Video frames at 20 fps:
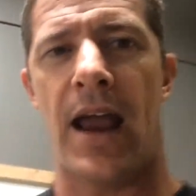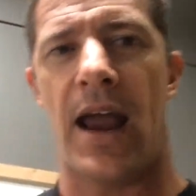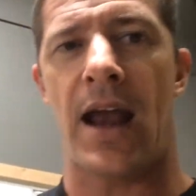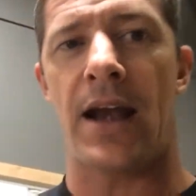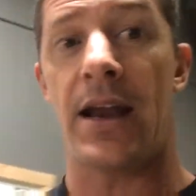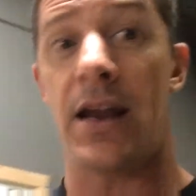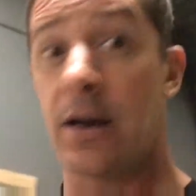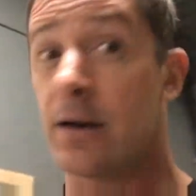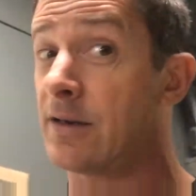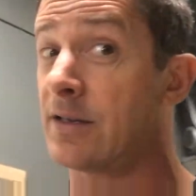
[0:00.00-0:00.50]

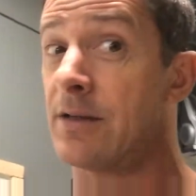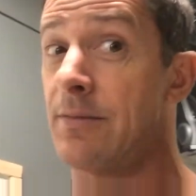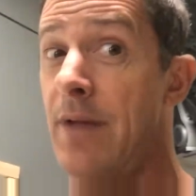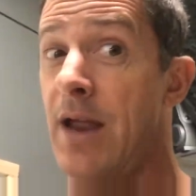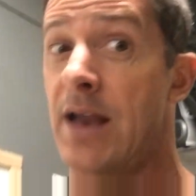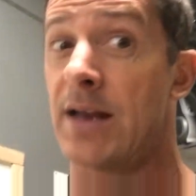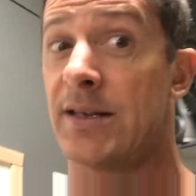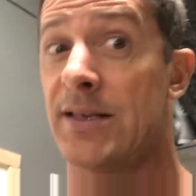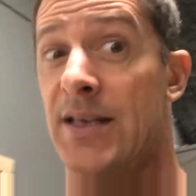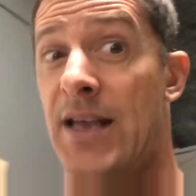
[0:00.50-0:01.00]
And here's the
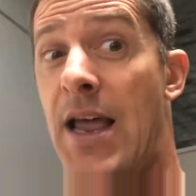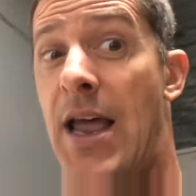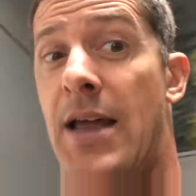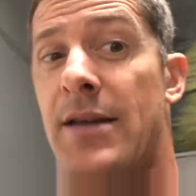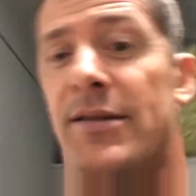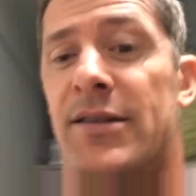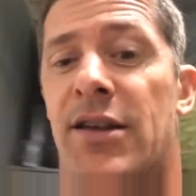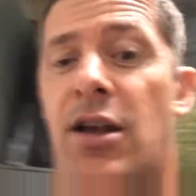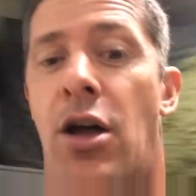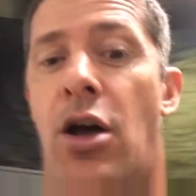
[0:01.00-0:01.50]
main
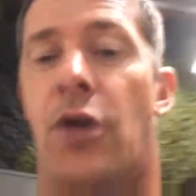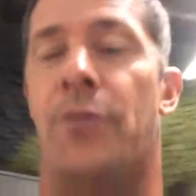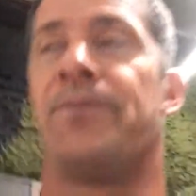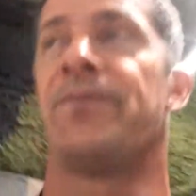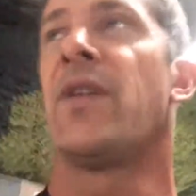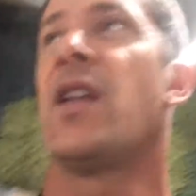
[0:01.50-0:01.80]
set. So